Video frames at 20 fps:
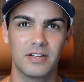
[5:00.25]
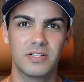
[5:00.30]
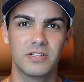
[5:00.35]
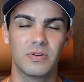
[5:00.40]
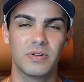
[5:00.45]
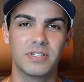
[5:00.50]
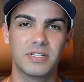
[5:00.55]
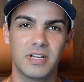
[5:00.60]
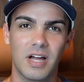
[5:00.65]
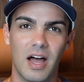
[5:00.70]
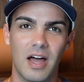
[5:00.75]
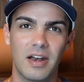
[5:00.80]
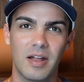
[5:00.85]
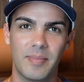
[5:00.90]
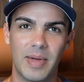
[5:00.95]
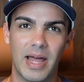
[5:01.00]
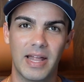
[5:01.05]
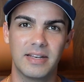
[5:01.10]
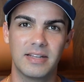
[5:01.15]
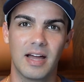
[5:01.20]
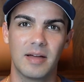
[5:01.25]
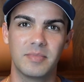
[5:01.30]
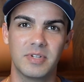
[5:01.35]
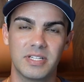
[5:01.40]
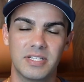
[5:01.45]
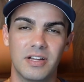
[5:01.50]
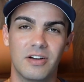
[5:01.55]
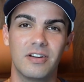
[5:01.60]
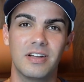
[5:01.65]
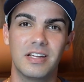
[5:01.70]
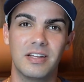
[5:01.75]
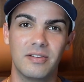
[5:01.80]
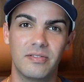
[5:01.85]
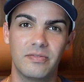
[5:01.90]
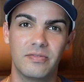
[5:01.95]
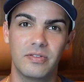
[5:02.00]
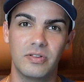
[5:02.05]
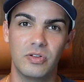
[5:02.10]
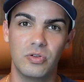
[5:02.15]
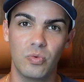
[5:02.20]
so it's not a bad time to sell
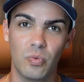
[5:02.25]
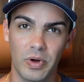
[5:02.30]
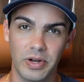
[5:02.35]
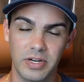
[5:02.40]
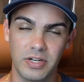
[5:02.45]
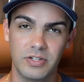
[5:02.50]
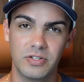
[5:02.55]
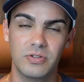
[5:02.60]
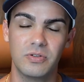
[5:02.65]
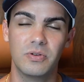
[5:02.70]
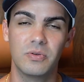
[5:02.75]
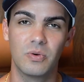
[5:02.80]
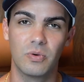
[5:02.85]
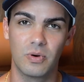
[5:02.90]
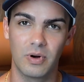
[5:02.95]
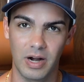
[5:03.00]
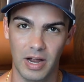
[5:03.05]
if you wanted to or